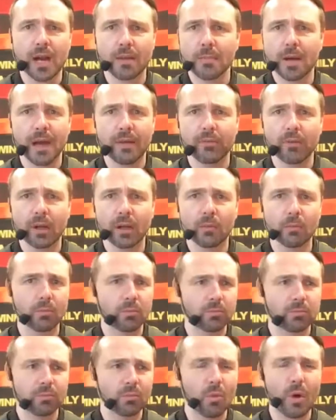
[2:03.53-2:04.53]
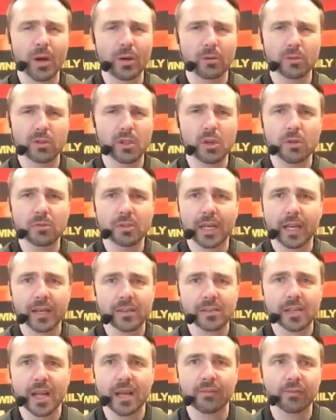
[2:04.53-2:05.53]
I might have like one or two tickets
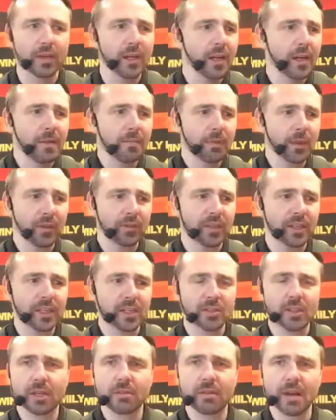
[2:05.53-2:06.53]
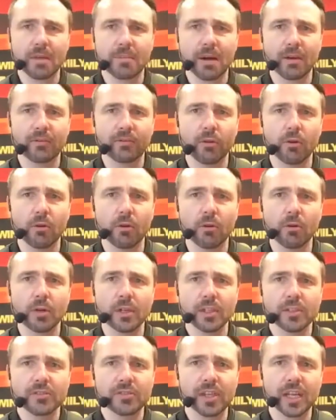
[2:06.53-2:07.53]
left. I think there's only around about four
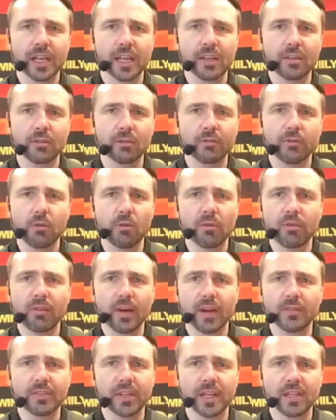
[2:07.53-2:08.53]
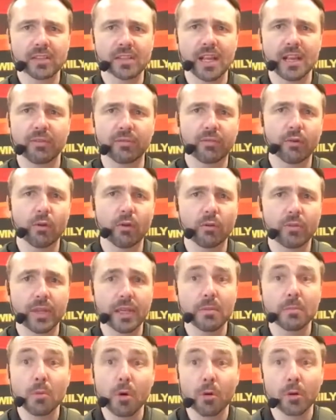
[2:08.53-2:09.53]
or five tickets left for the
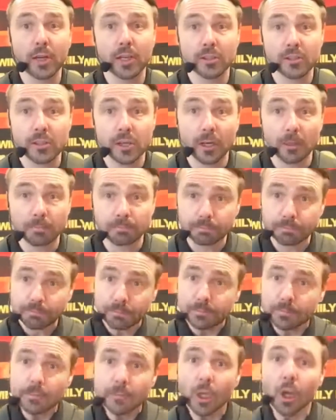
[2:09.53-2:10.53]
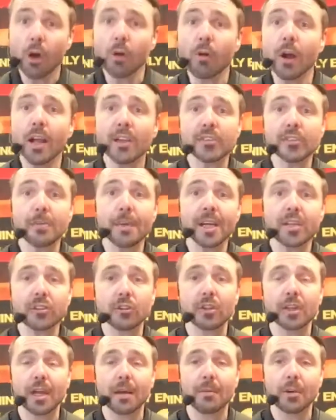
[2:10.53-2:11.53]
morning slot. Alright, so make sure
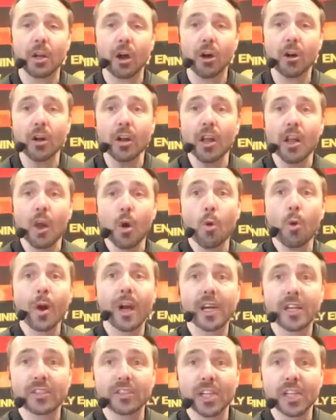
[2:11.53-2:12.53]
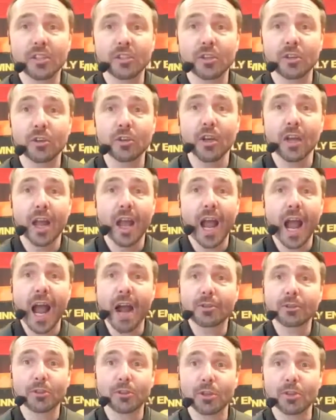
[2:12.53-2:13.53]
you come along. We're going to teach you how
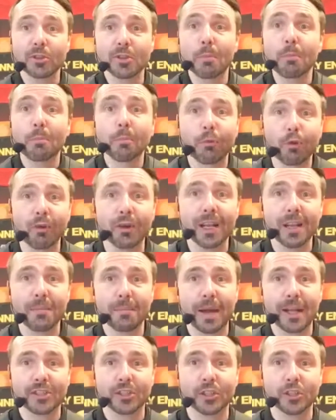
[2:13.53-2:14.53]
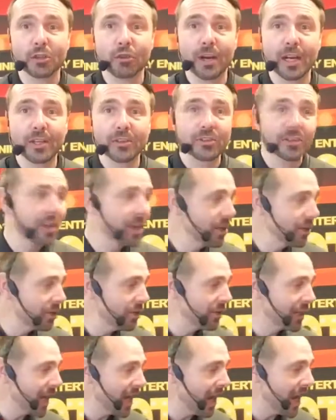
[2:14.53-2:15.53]
to do some brilliant magic tricks. You
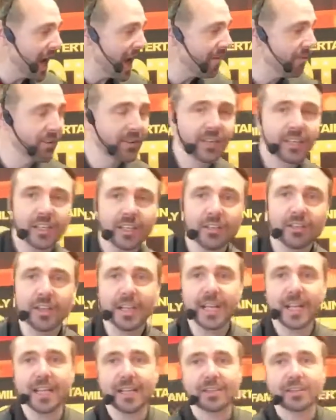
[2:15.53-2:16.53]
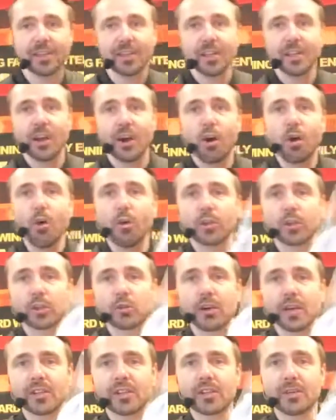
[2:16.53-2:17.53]
get everything you need, all the
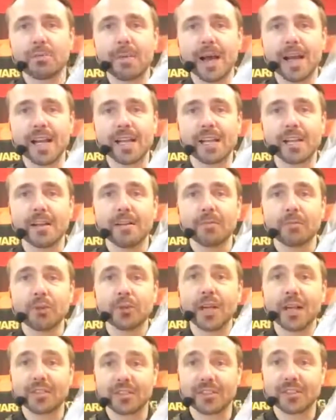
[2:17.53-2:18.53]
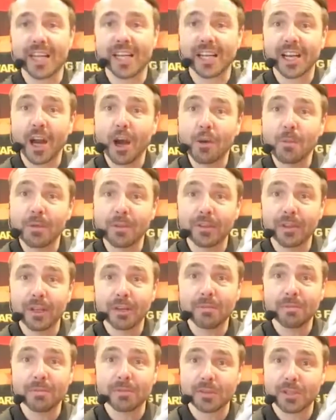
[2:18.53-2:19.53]
tricks you make, you get to take home with you.
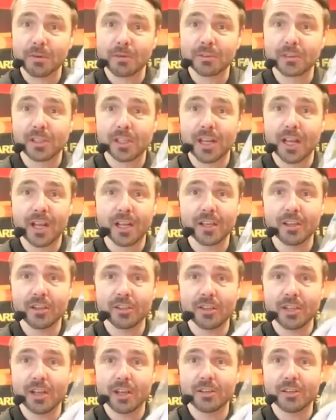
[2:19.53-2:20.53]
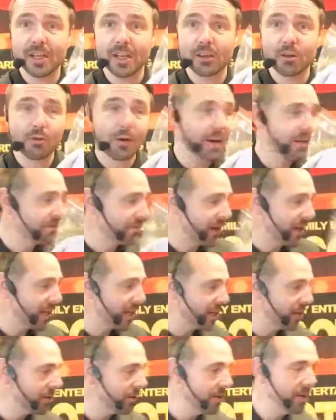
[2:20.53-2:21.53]
So it's you get great
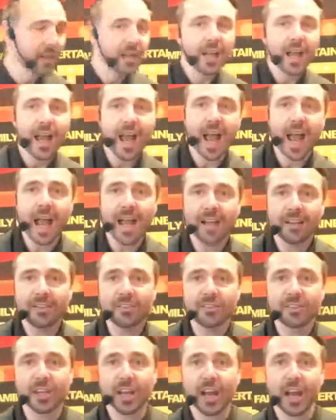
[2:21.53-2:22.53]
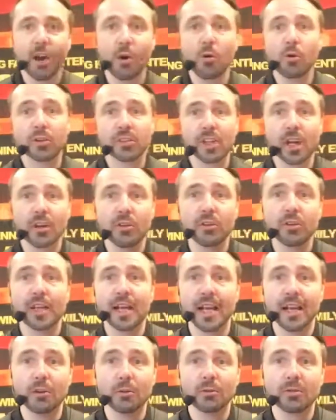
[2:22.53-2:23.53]
value. And also you get a
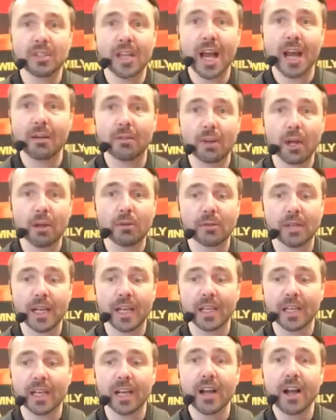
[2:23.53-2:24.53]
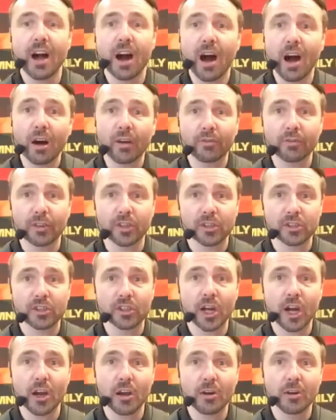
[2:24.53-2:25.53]
little download link after the
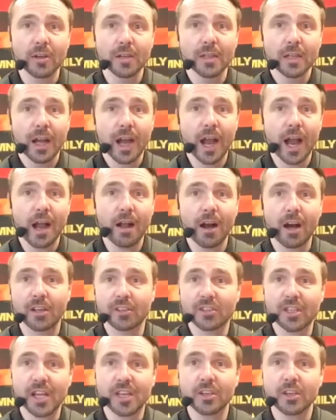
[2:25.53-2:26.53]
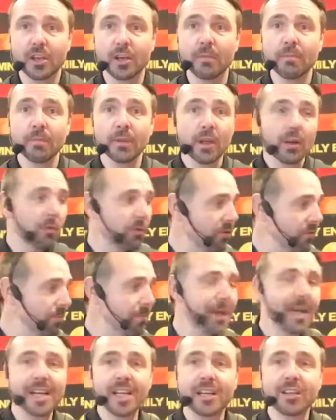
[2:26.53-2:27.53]
show I send you with
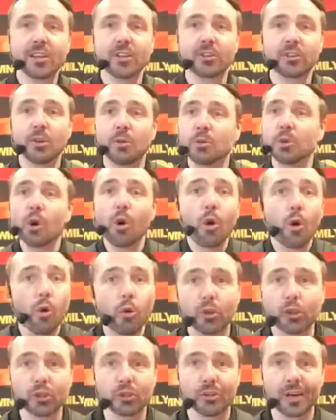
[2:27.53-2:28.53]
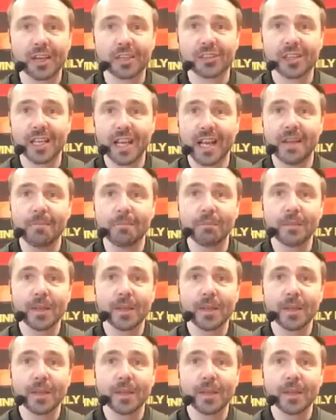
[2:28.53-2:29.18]
me doing all the tricks again.